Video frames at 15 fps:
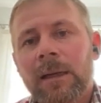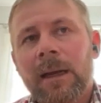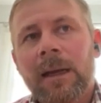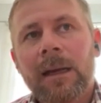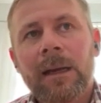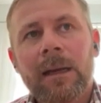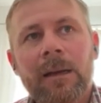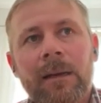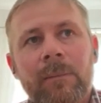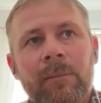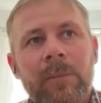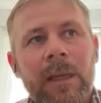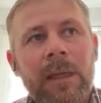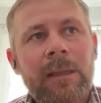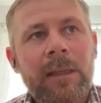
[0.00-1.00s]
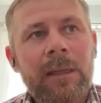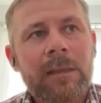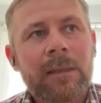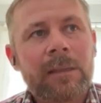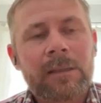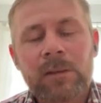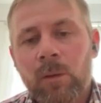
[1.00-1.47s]
And then
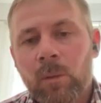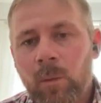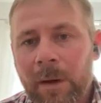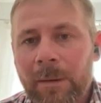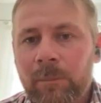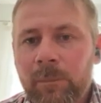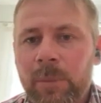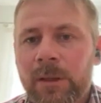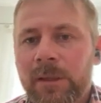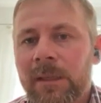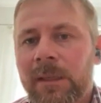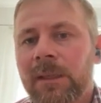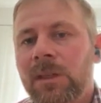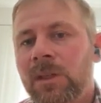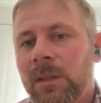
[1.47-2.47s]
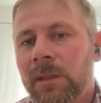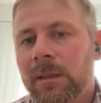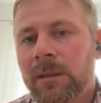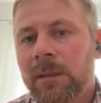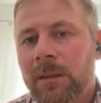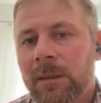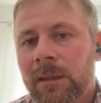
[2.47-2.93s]
there's not one
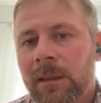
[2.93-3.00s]
position